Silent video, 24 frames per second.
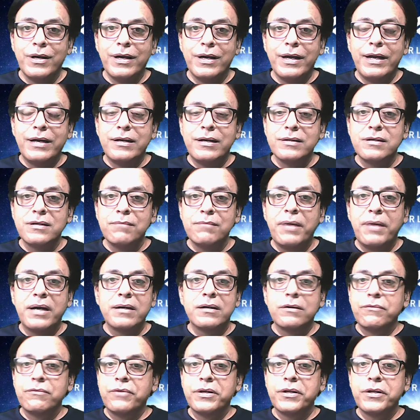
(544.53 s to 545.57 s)
It doesn't
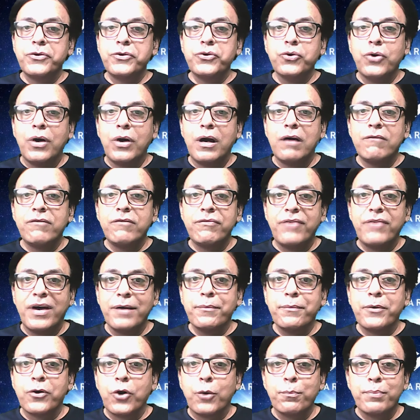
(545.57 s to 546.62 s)
matter whether you have a
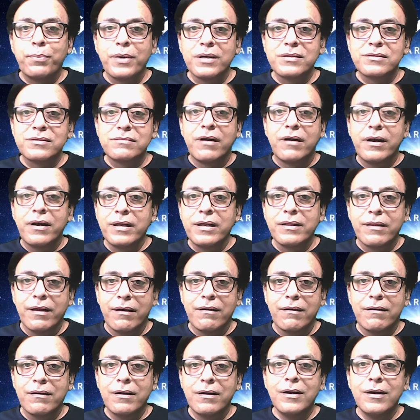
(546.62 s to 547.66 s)
fiber optics running
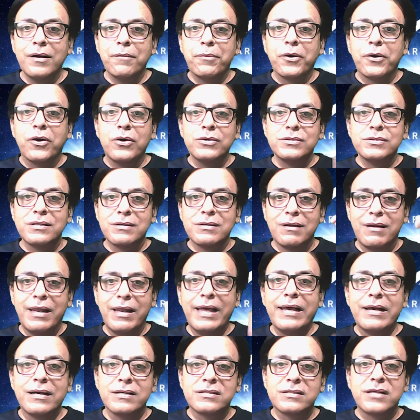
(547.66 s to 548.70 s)
there, because the
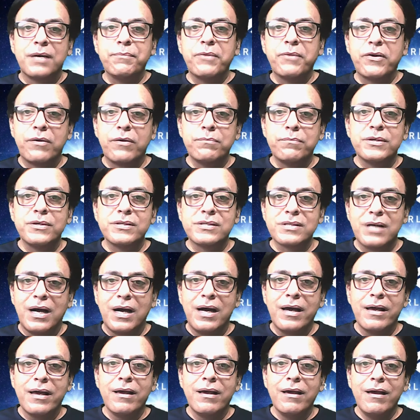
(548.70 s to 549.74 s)
link is coming from the
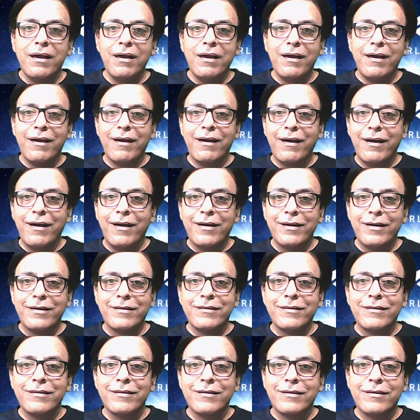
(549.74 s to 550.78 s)
sky,
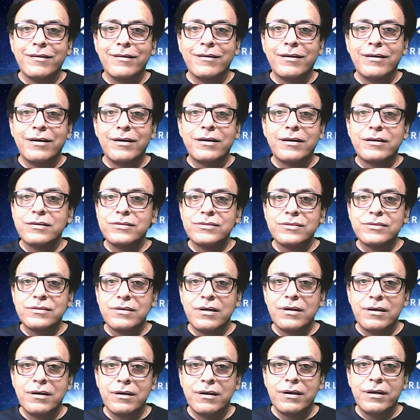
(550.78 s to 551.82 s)
and it is
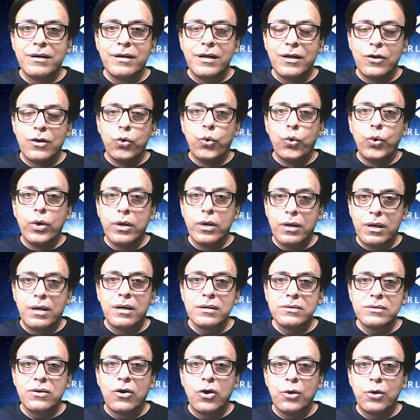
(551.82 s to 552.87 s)
in a lower
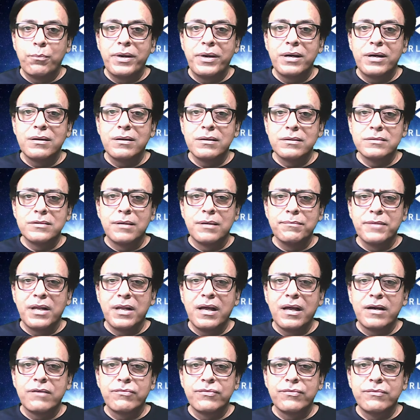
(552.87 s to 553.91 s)
earth orbit, something
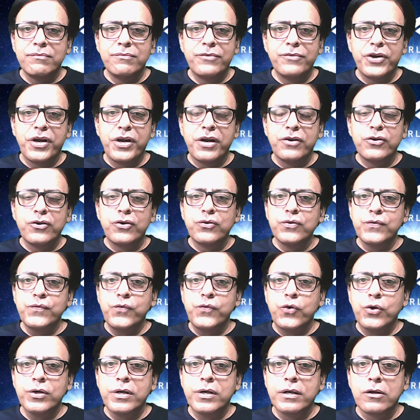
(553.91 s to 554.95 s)
like 300 to
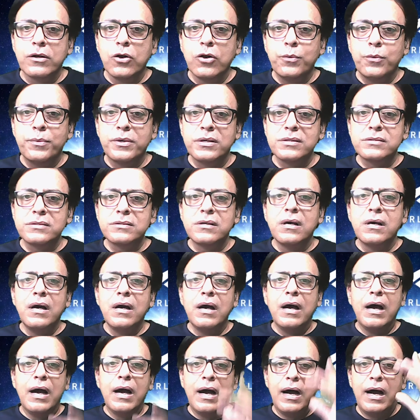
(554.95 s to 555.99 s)
400 kilometers
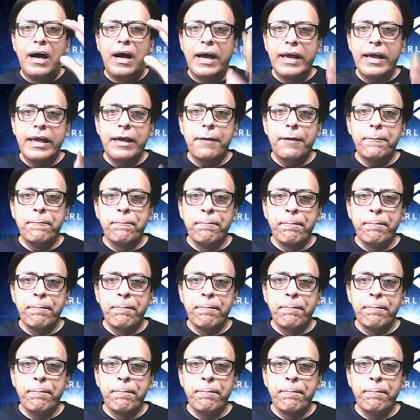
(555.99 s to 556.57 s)
high.